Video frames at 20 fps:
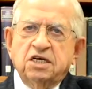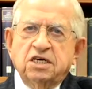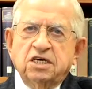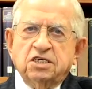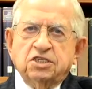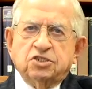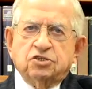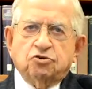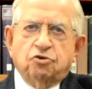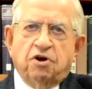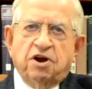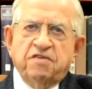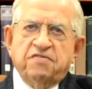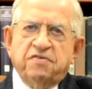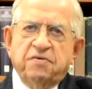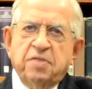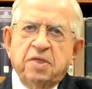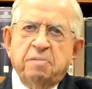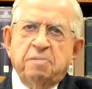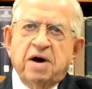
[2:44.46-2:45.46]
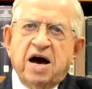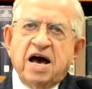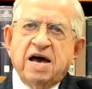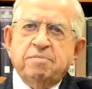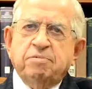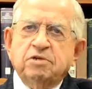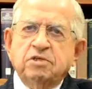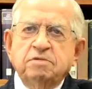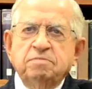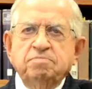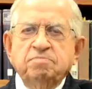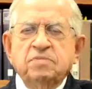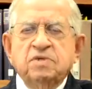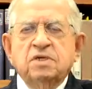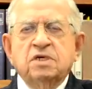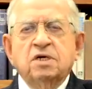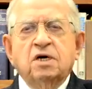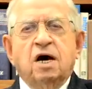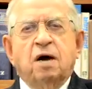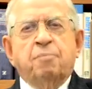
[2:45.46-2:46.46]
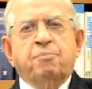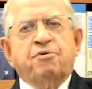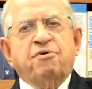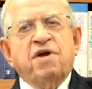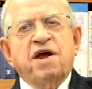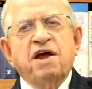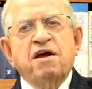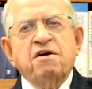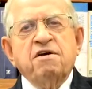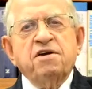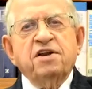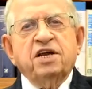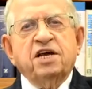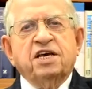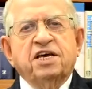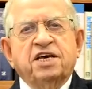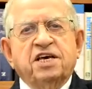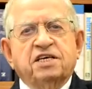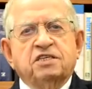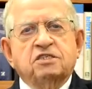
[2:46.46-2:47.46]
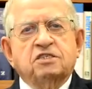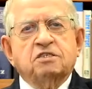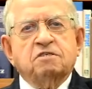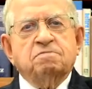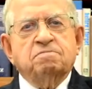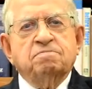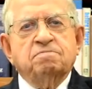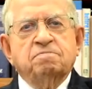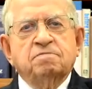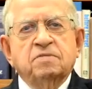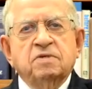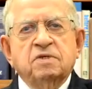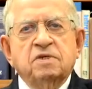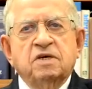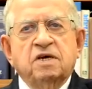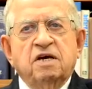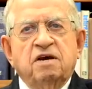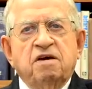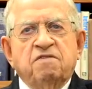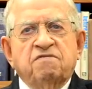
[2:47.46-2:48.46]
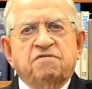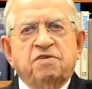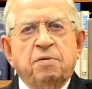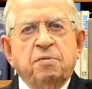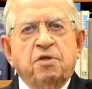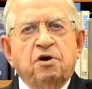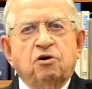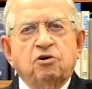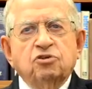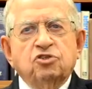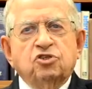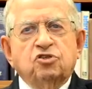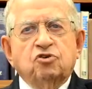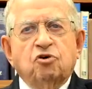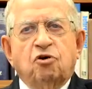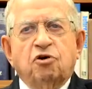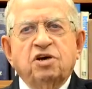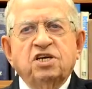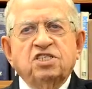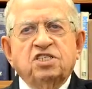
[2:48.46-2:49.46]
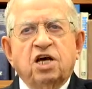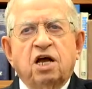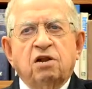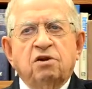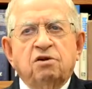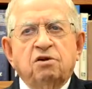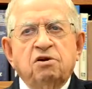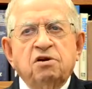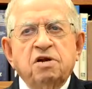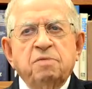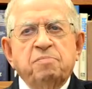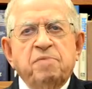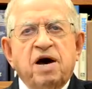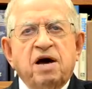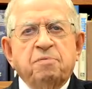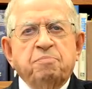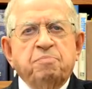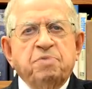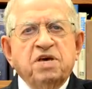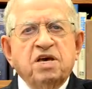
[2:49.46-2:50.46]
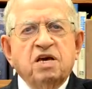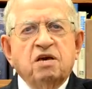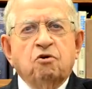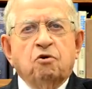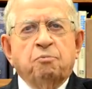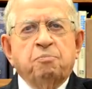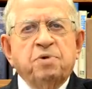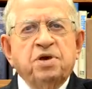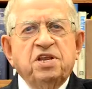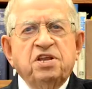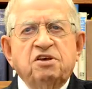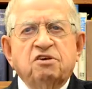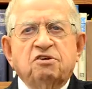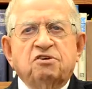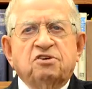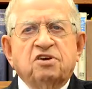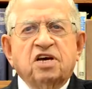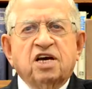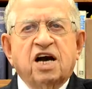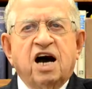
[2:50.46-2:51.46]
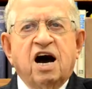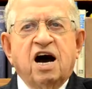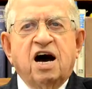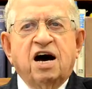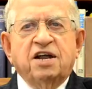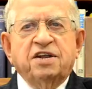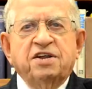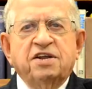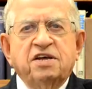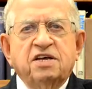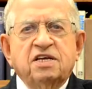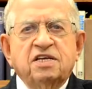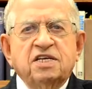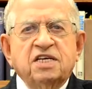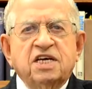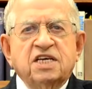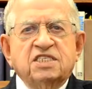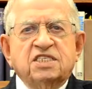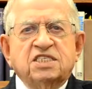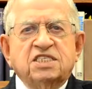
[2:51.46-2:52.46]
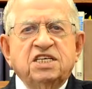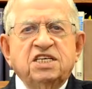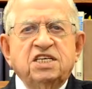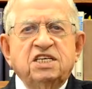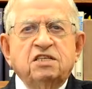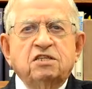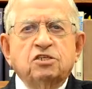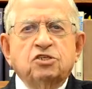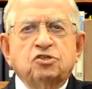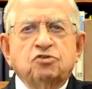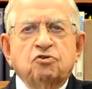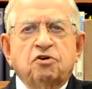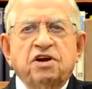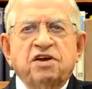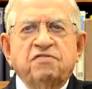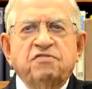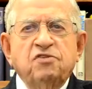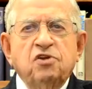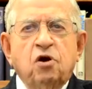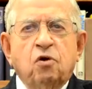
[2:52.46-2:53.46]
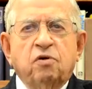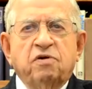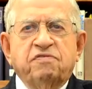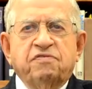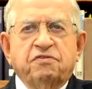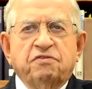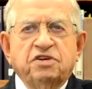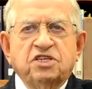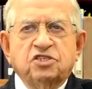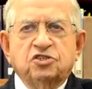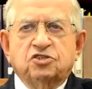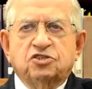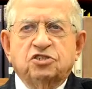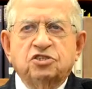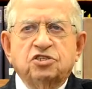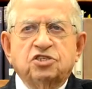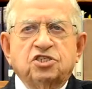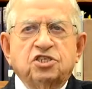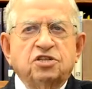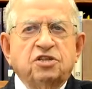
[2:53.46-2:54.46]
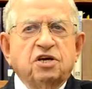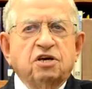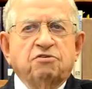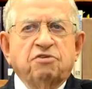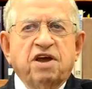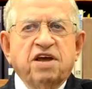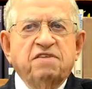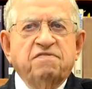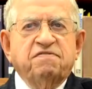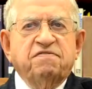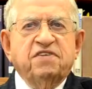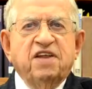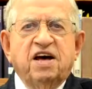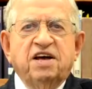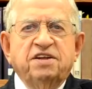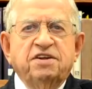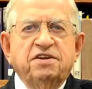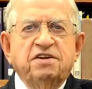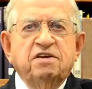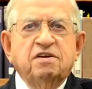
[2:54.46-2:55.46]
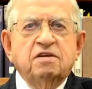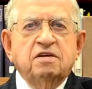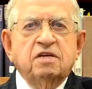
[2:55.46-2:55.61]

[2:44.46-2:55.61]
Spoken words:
A story from the Bible, a prayer, and a kiss. From those stories, I learned about being obedient to God, as seen in the story of Noah, for instance, in the great flood.